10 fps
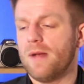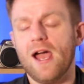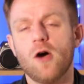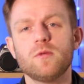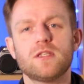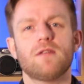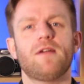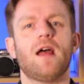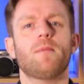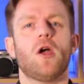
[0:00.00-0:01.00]
But it helps to
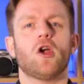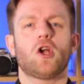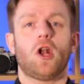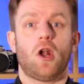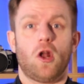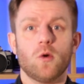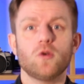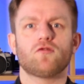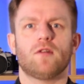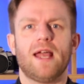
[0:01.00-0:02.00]
develop a close